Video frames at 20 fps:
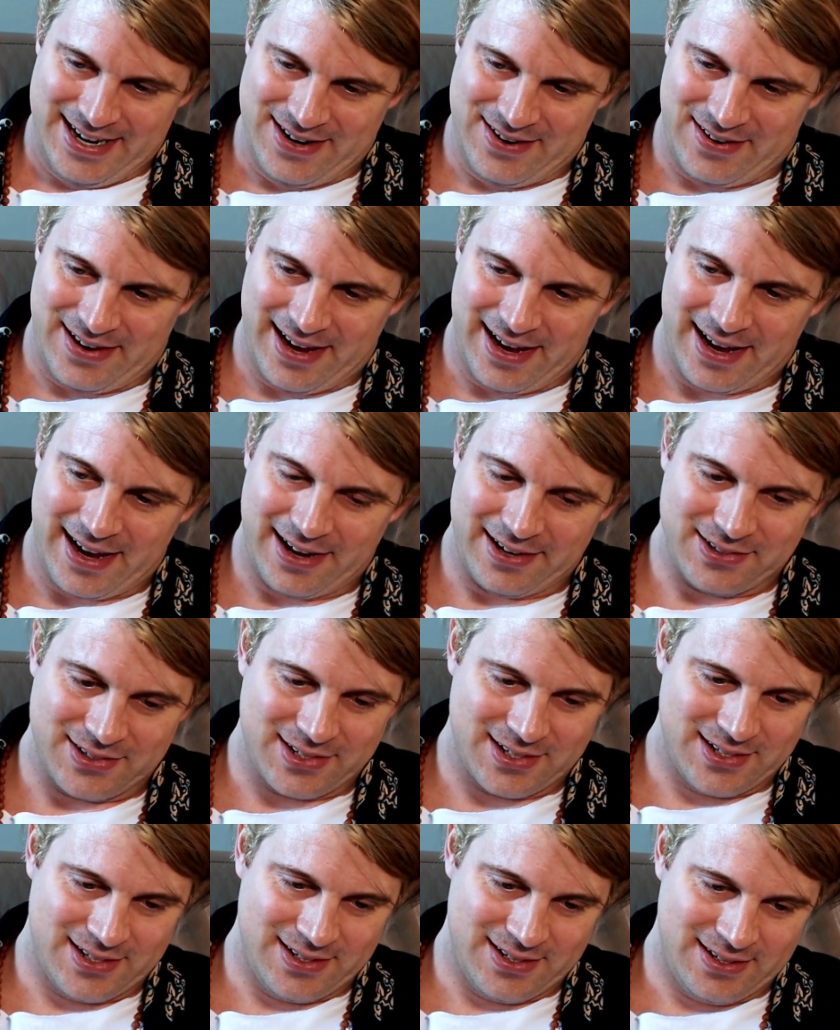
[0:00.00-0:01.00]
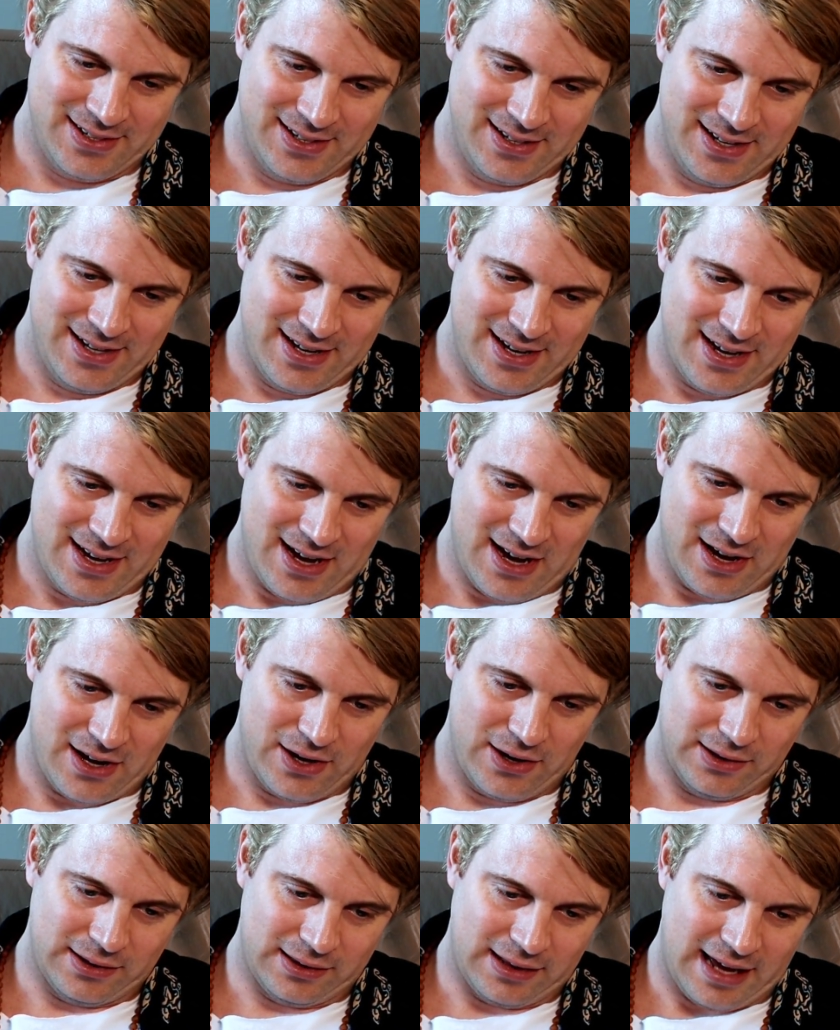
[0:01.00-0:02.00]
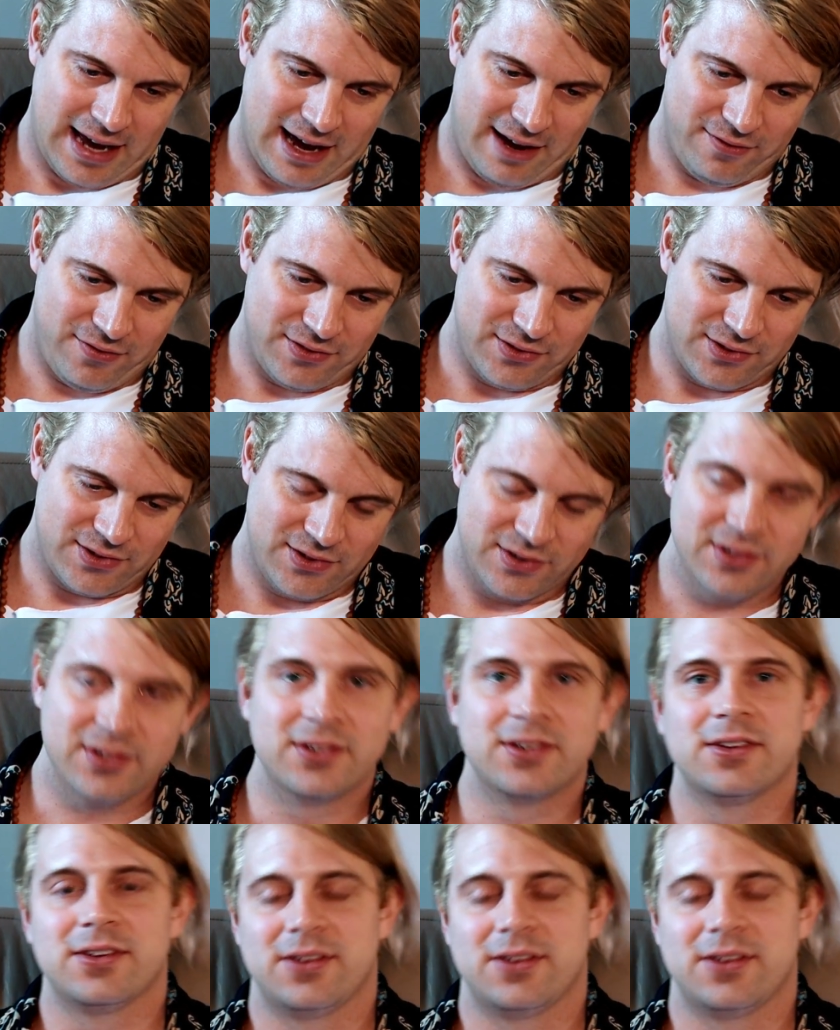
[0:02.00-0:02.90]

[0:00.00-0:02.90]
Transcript: Okay, guys, a good laugh is